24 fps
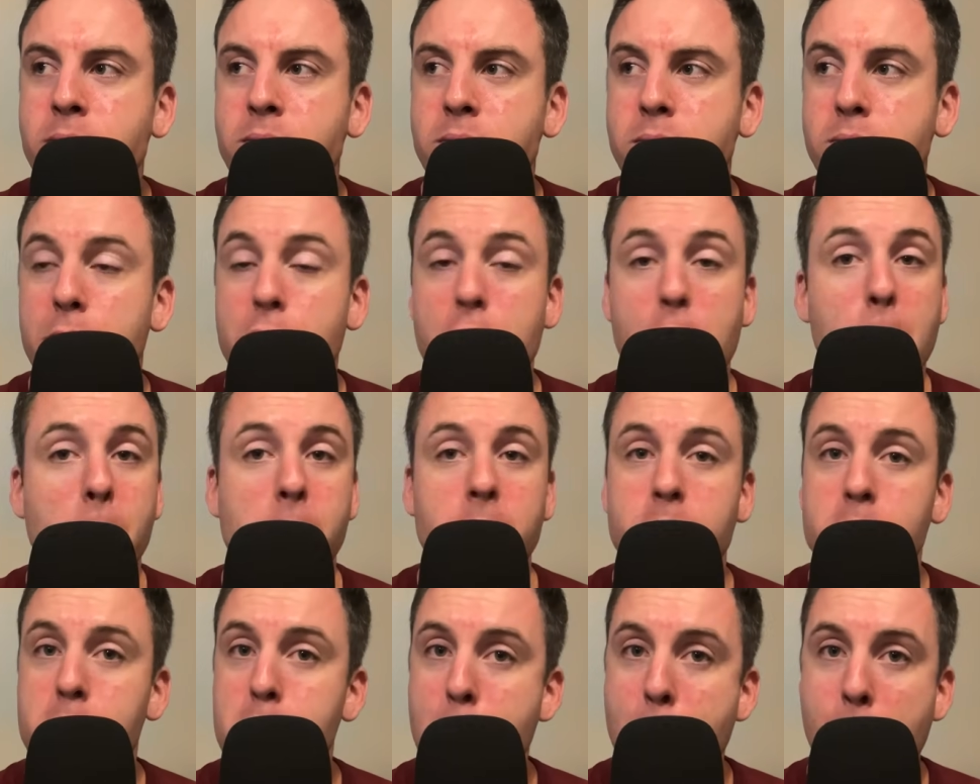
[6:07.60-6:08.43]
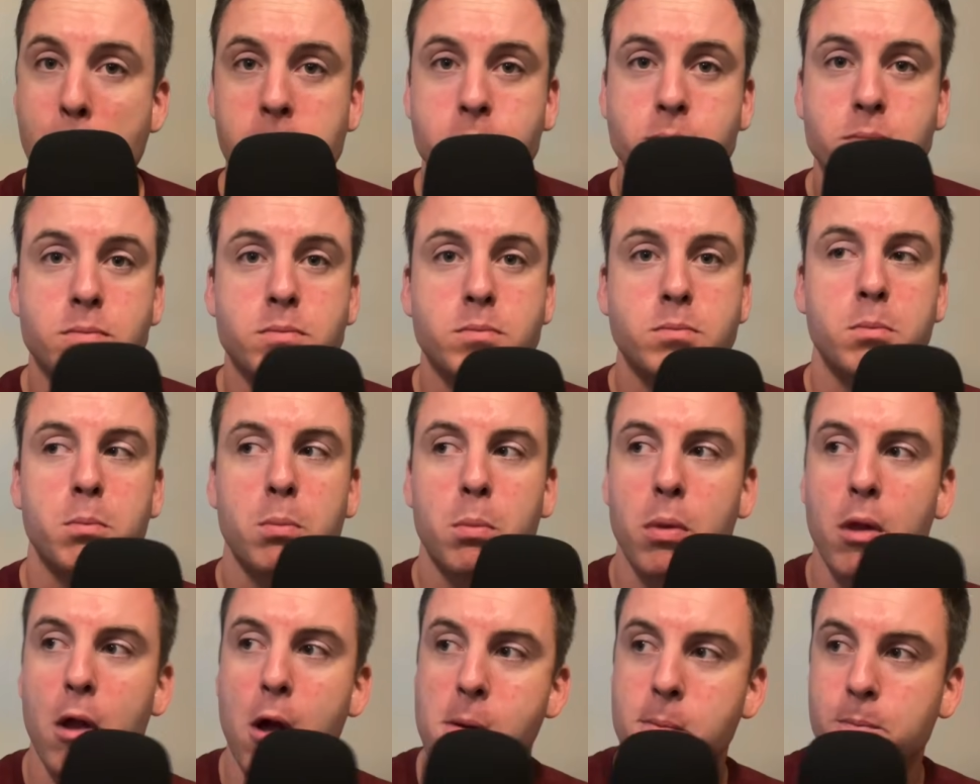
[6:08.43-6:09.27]
So,
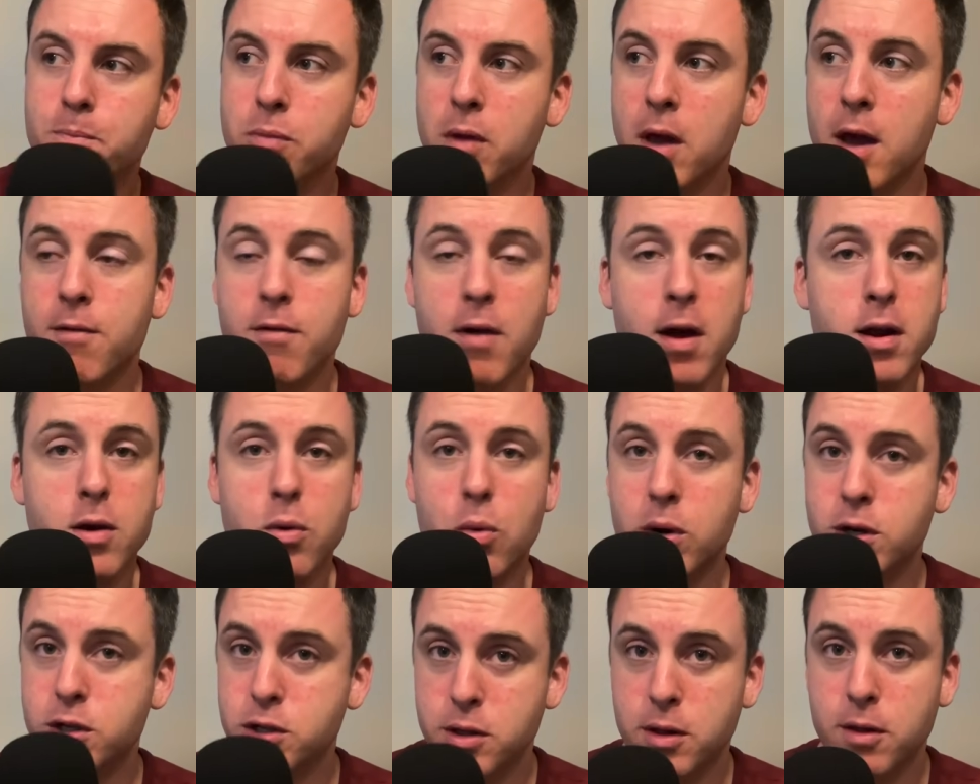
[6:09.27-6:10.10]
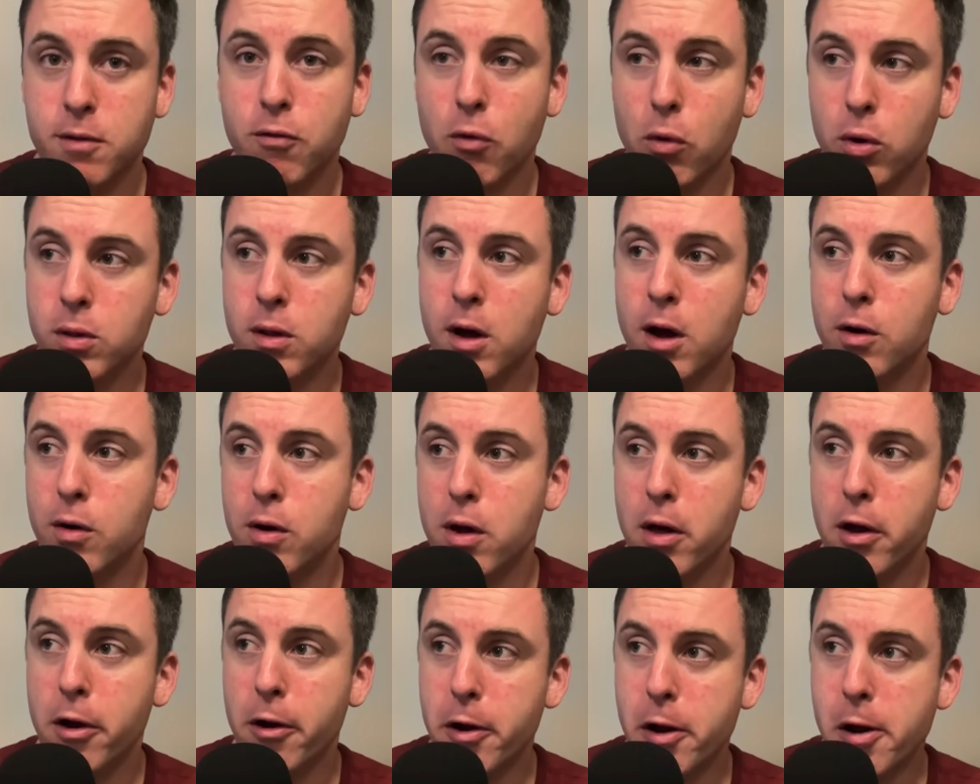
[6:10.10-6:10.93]
if anyone is in the Fort Lauderdale
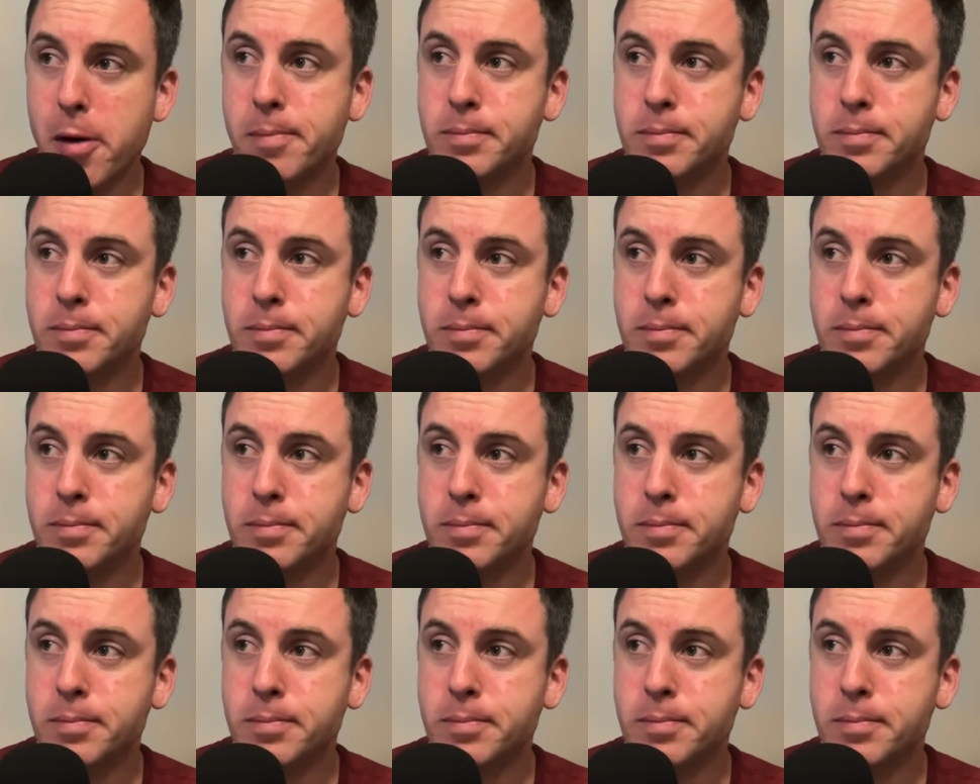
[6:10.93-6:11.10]
area,